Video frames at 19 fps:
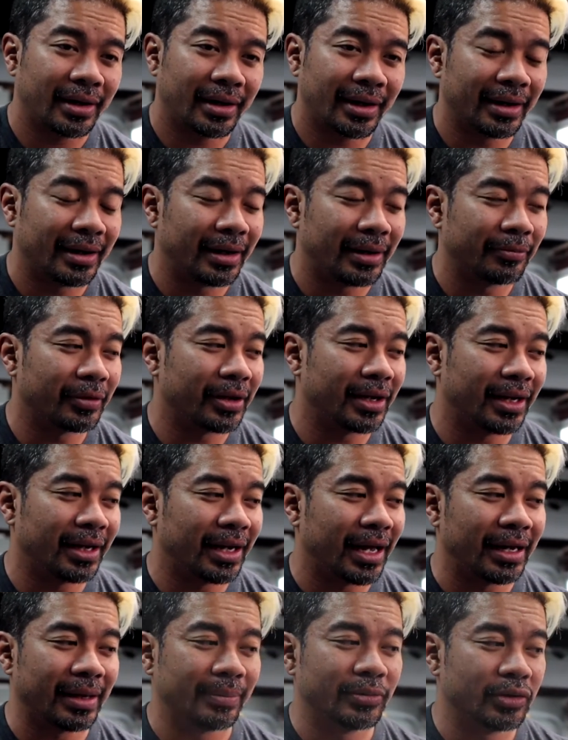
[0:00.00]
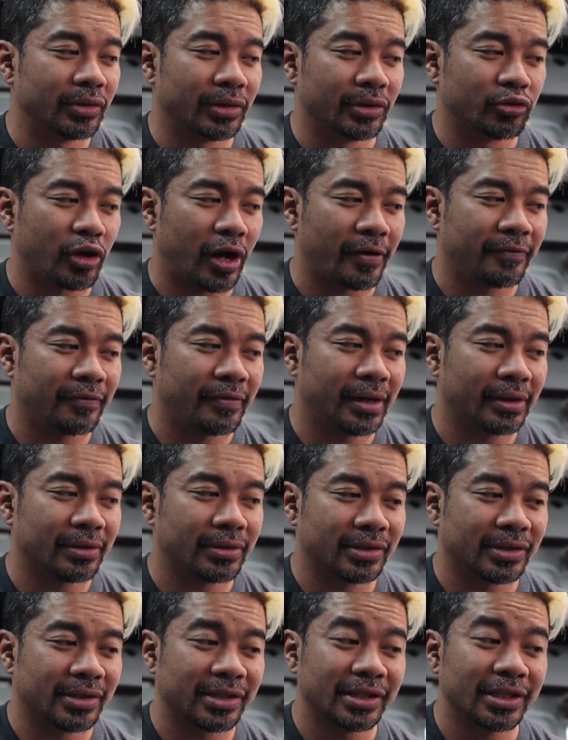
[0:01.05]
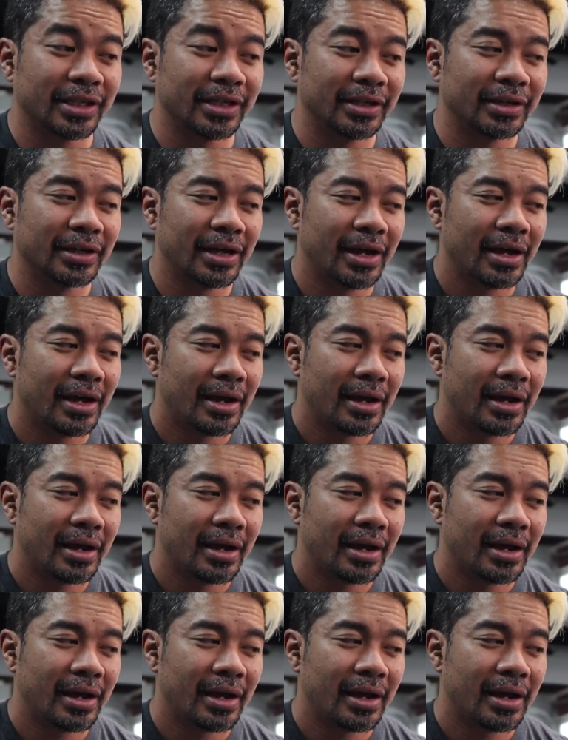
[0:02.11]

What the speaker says: and then we didn't end up doing a dry fit to see